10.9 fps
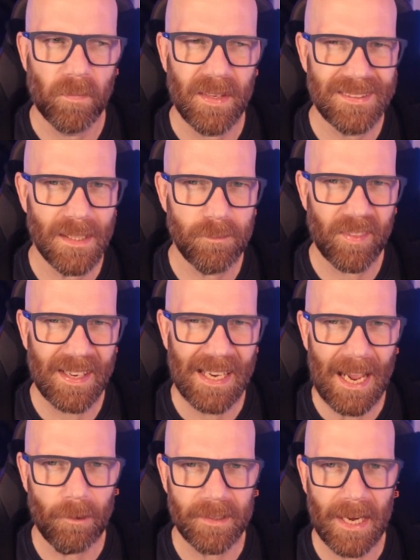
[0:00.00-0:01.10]
In terms of the
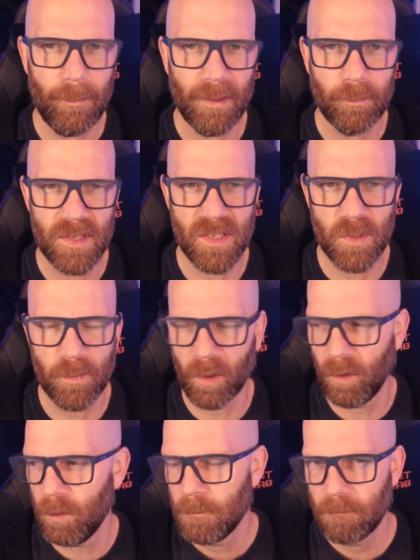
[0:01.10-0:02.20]
cloud gaming business
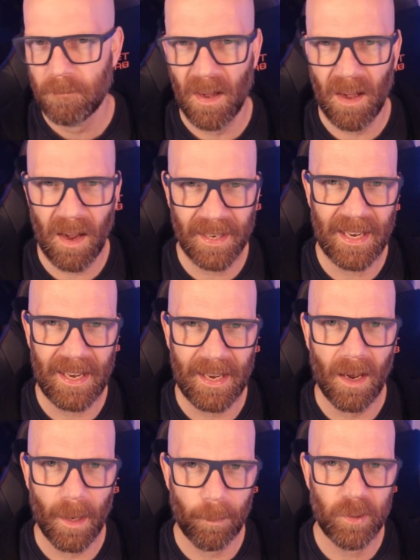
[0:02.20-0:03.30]
model, I get
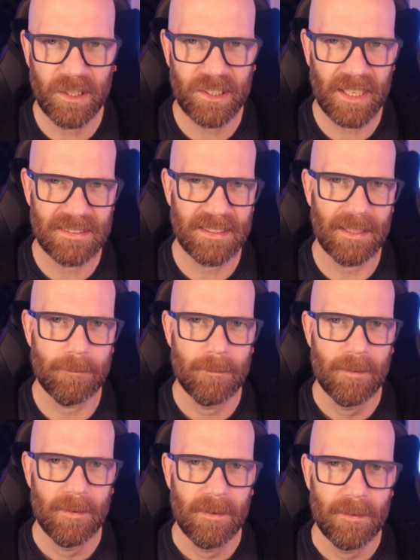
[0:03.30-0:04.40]
it. I appreciate it.
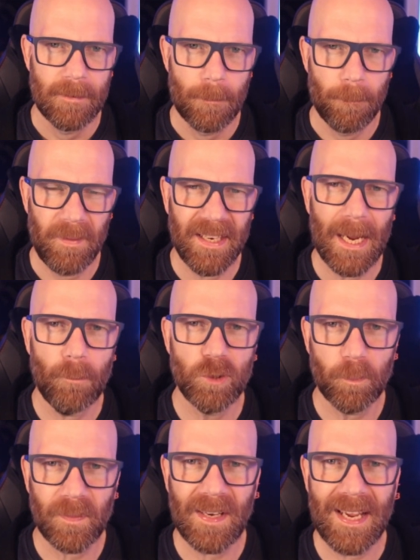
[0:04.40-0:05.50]
Being able
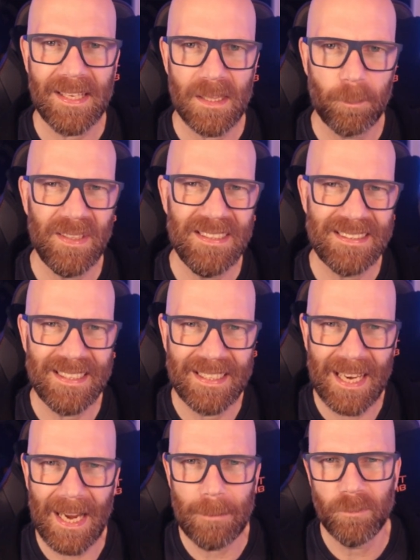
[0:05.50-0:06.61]
to play the PC
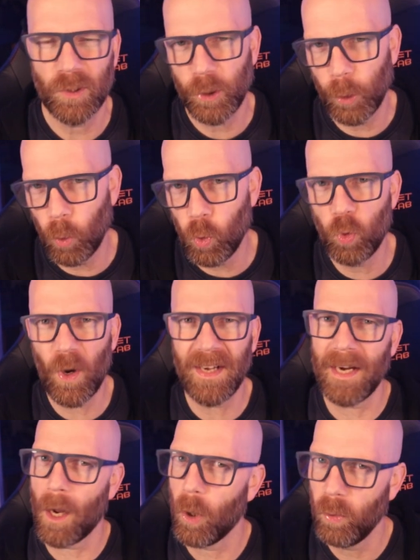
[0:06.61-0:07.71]
games you
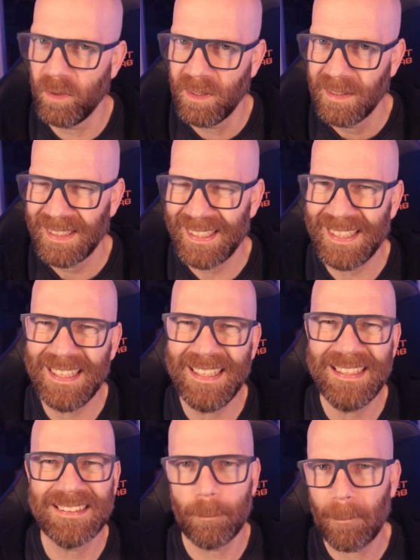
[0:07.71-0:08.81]
already own
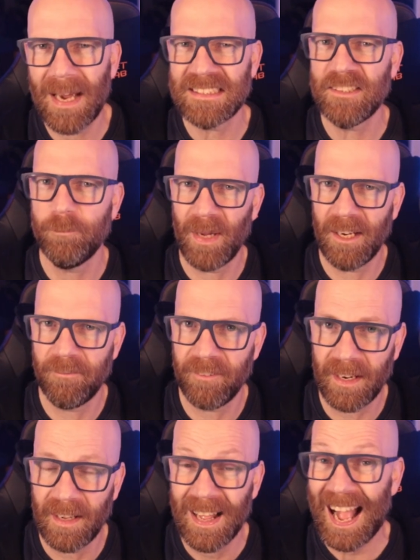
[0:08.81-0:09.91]
is a massive
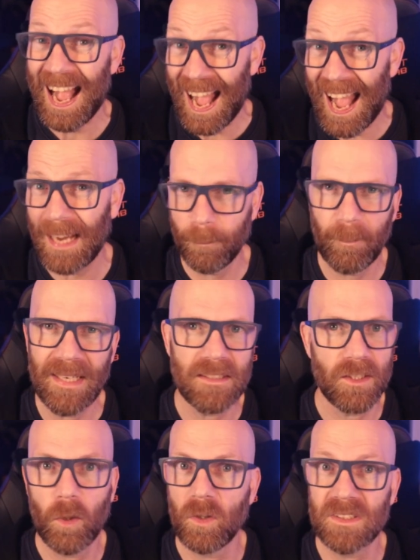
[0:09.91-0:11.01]
benefit and
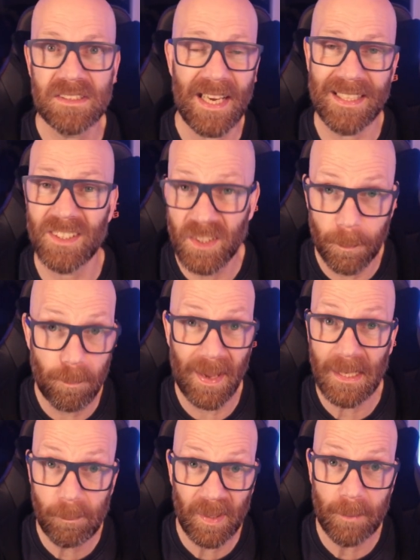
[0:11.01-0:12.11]
makes a lot of sense to
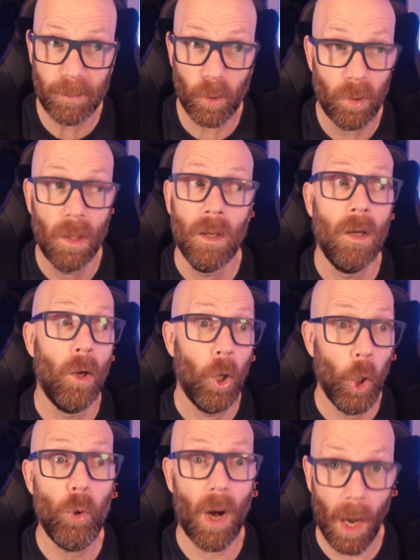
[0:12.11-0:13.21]
many people
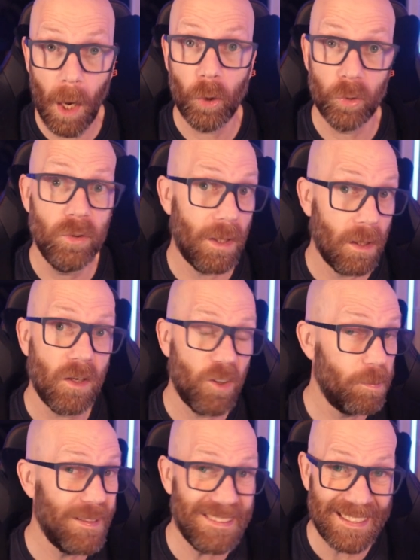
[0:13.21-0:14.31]
who own a lot
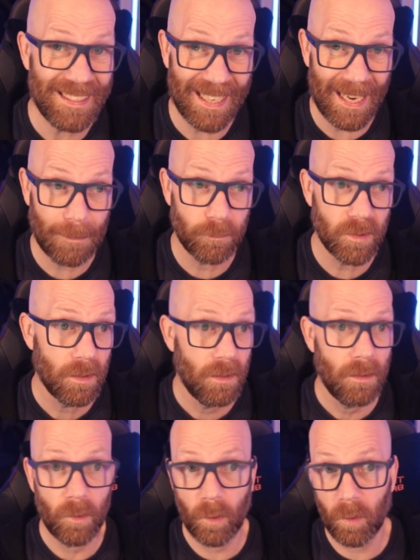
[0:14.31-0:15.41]
of PC games
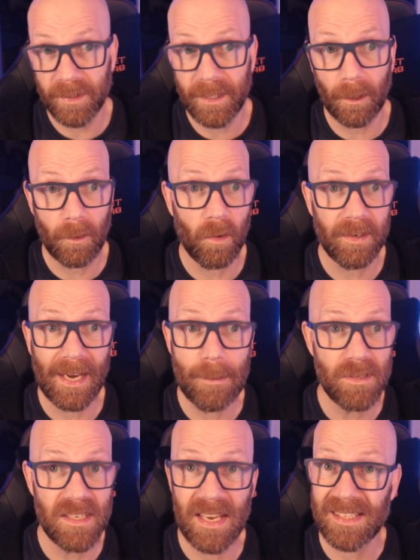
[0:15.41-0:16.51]
or, you know, a lot of
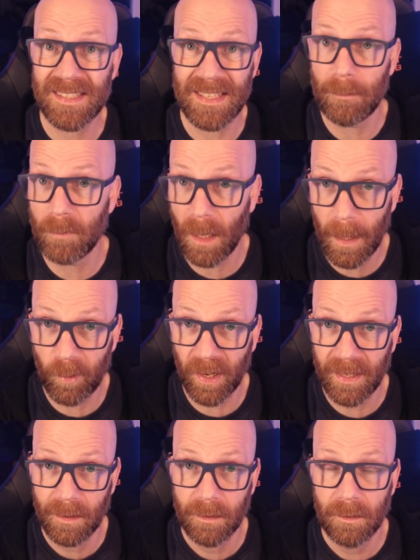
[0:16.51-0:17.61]
games in their Steam
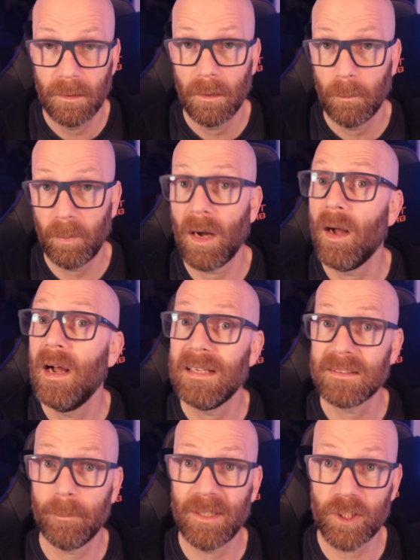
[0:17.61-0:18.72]
library. But
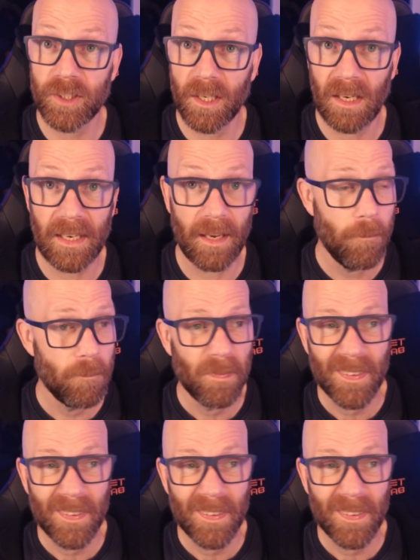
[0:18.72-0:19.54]
as I mentioned earlier,